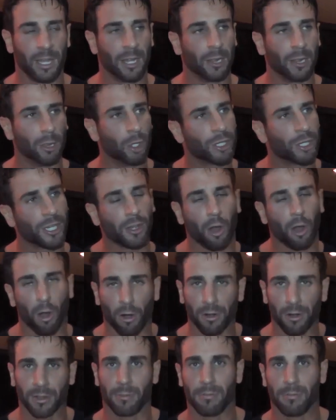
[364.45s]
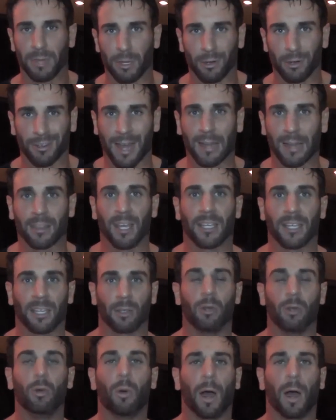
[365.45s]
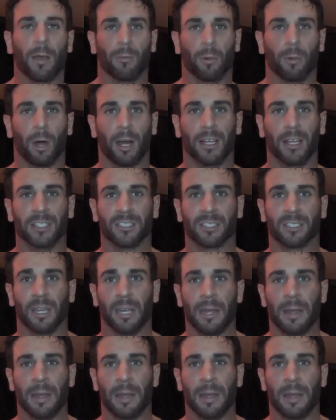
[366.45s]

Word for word: looking hard in the mirror, not liking who I was.